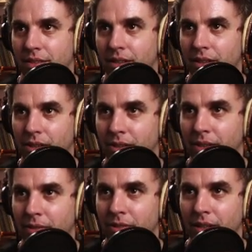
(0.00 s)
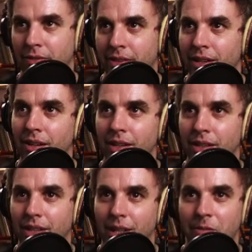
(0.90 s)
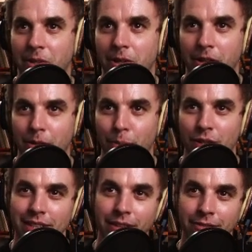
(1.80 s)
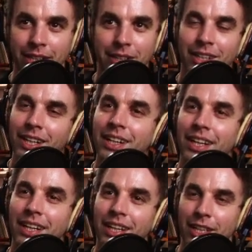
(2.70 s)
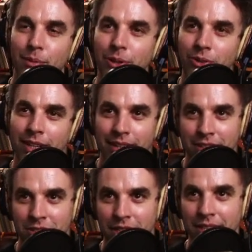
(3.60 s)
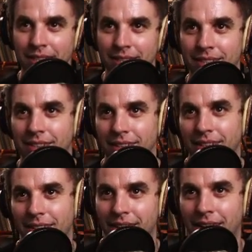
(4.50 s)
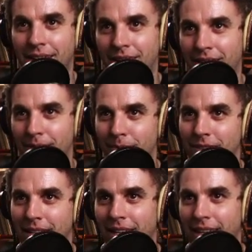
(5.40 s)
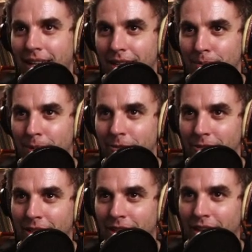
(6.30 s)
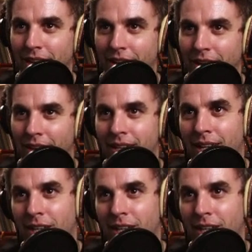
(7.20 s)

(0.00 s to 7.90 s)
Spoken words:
So if you're perceiving your opponent as jealous, then take that kind of move, and